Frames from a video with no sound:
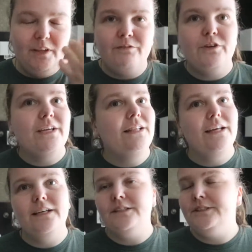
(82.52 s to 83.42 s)
if your kid
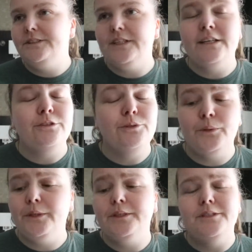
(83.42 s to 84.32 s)
likes
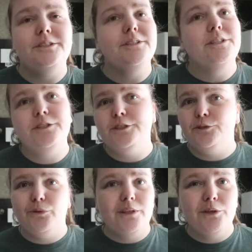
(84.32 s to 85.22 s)
dinosaurs, this is
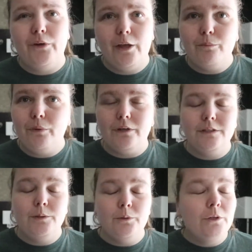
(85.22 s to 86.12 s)
a really great
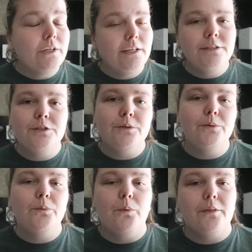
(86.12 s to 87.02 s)
book to look
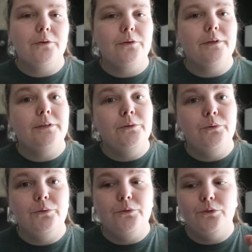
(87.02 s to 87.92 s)
into, whether
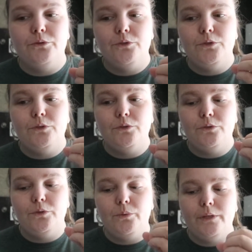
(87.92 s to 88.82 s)
you
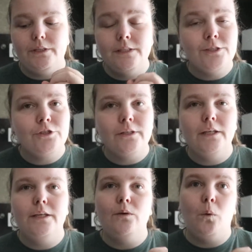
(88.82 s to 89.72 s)
do it
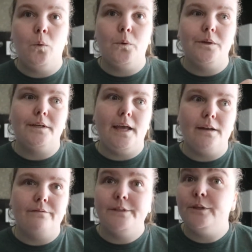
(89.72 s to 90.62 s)
digitally or get
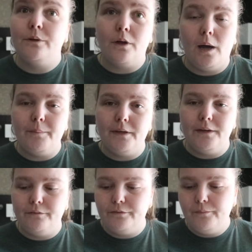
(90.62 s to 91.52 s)
a physical copy
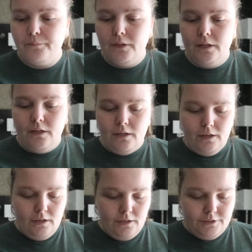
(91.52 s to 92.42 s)
of.
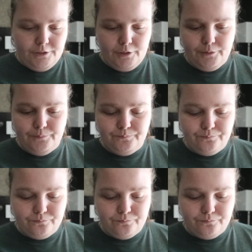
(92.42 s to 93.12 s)
So